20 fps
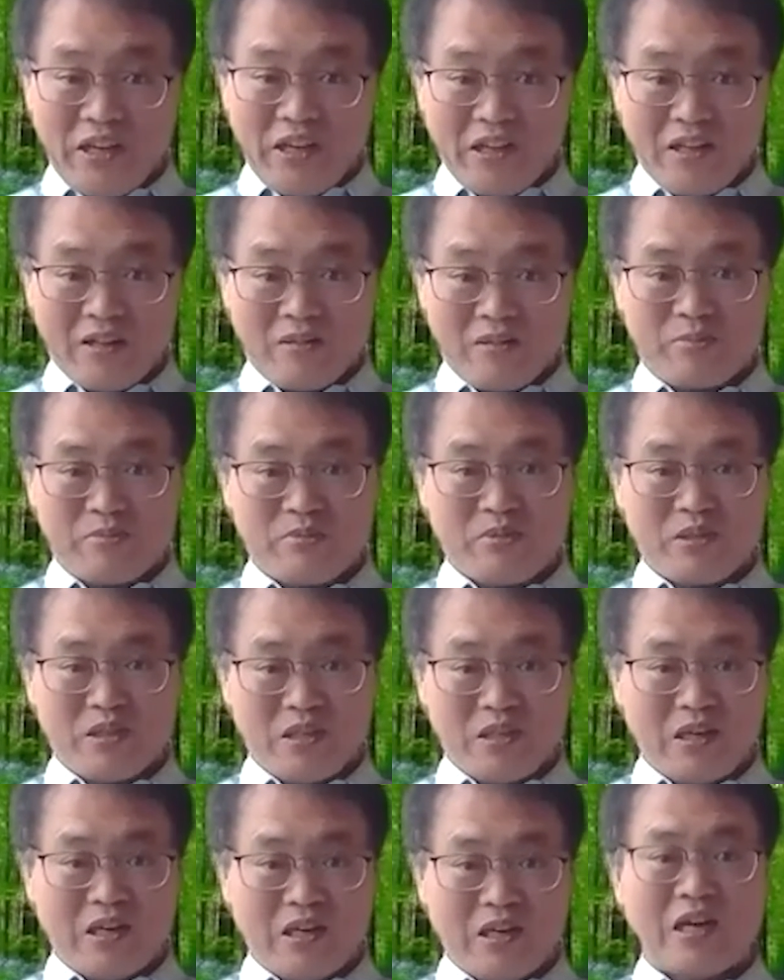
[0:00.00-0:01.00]
can really
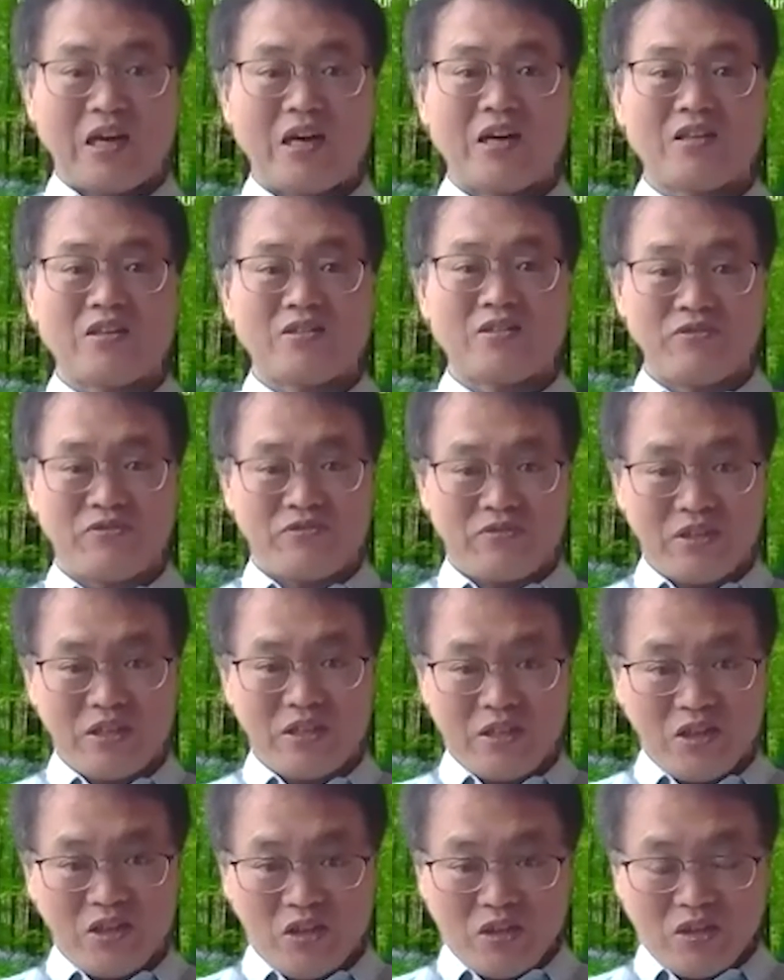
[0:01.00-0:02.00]
help a lot
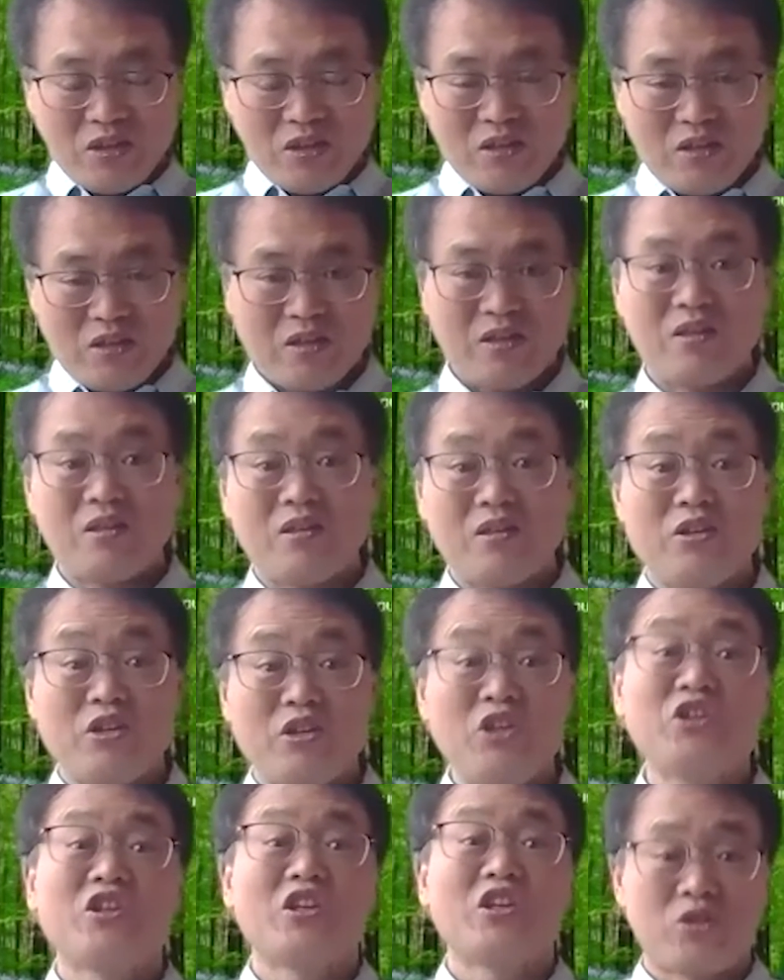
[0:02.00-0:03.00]
of
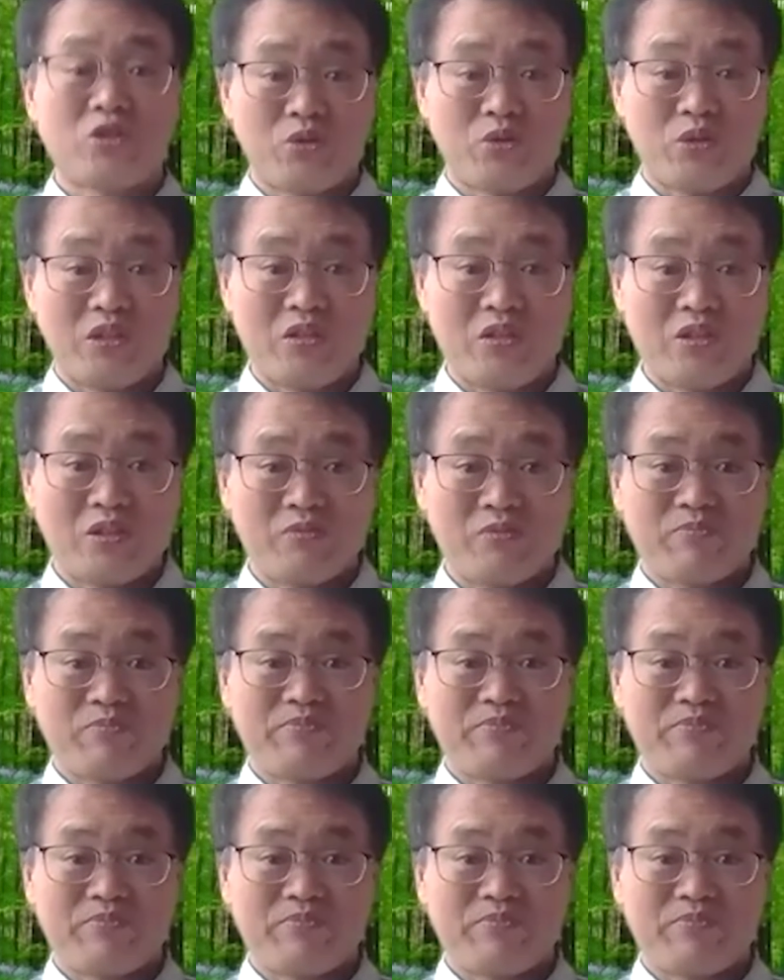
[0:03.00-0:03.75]
industries.